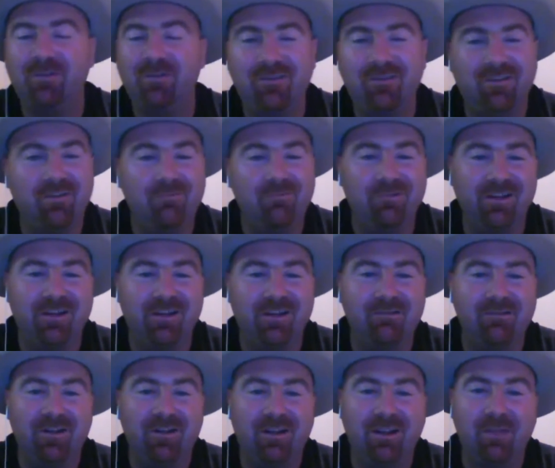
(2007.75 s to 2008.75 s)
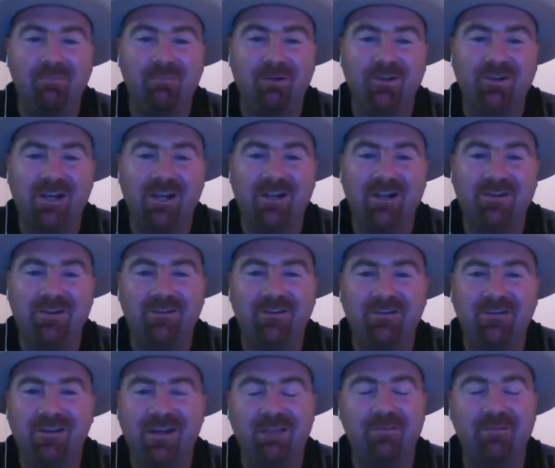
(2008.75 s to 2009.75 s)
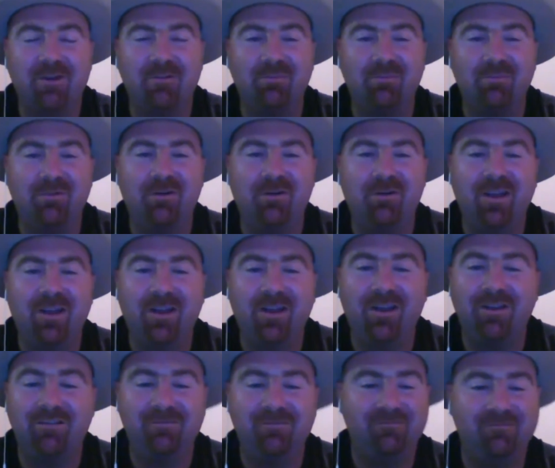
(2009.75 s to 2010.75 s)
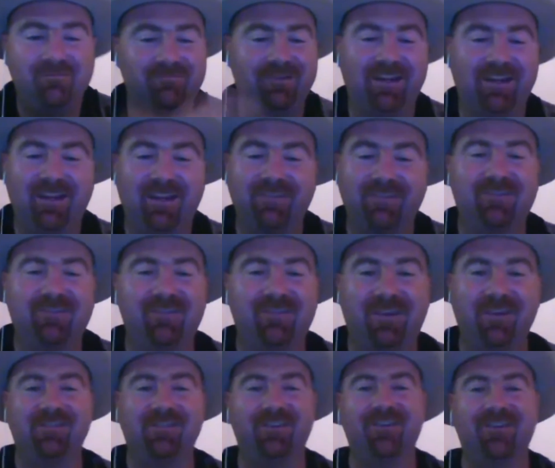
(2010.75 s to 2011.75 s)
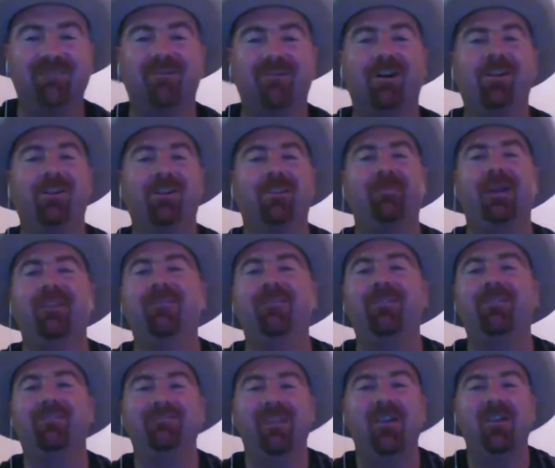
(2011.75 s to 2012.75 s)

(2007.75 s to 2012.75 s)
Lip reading: I really, really appreciate you coming on board and get to know you a whole lot better. And